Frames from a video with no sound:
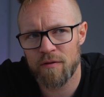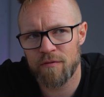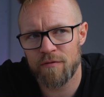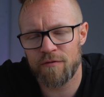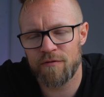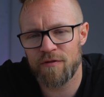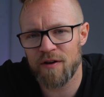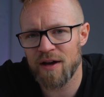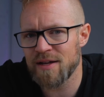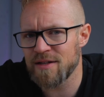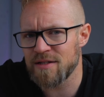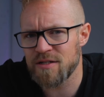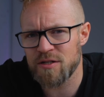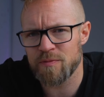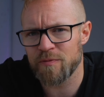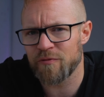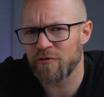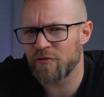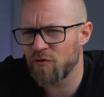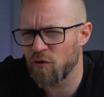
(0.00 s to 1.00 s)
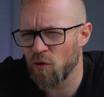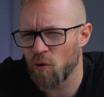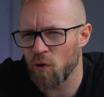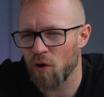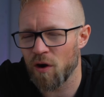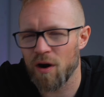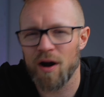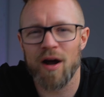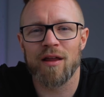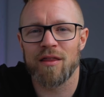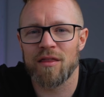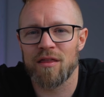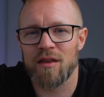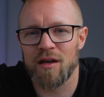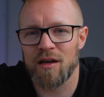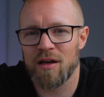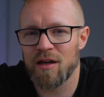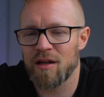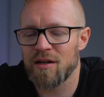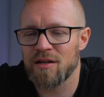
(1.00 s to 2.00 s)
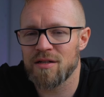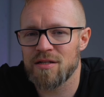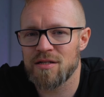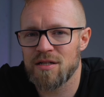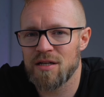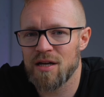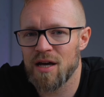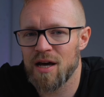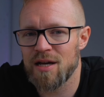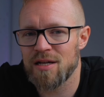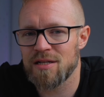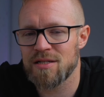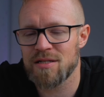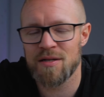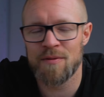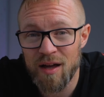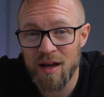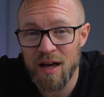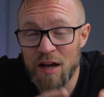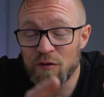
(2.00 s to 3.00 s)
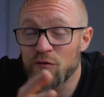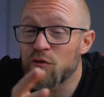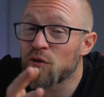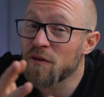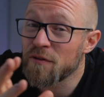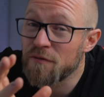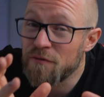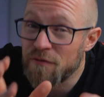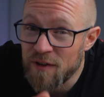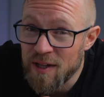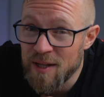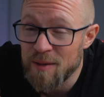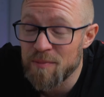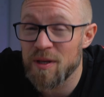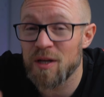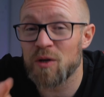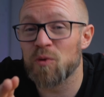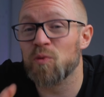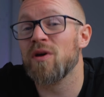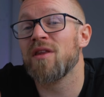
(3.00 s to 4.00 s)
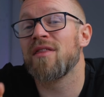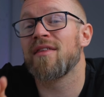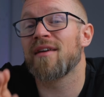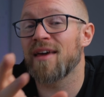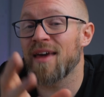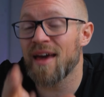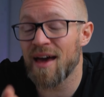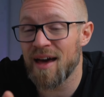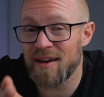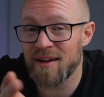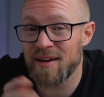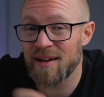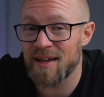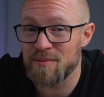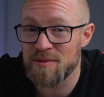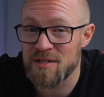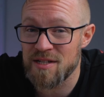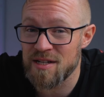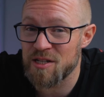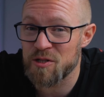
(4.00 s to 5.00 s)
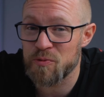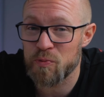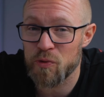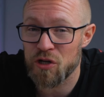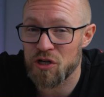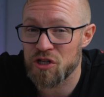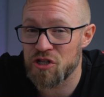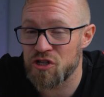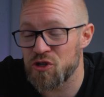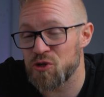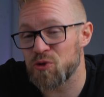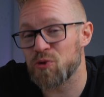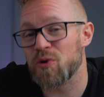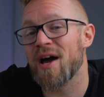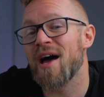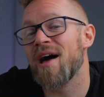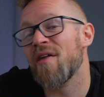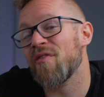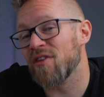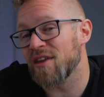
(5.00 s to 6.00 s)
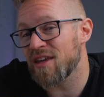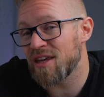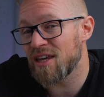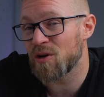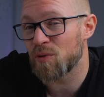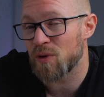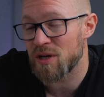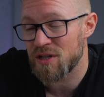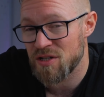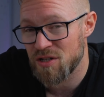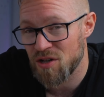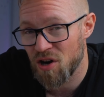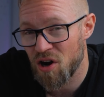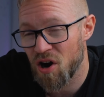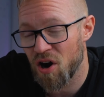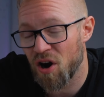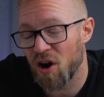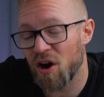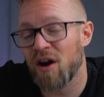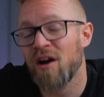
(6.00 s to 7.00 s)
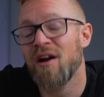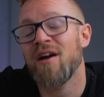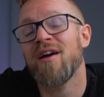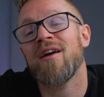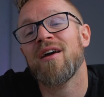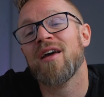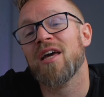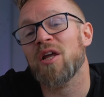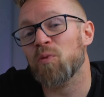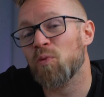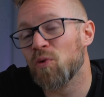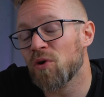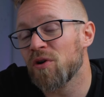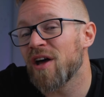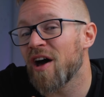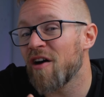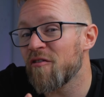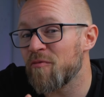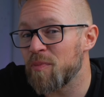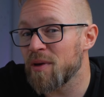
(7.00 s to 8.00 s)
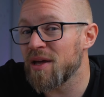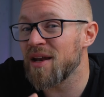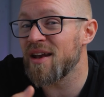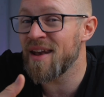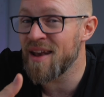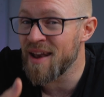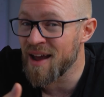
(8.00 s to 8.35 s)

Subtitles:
Phantom 4, I think it is, he has. And for the filming with the Canon M6 Mark II and the EOS R, it would have been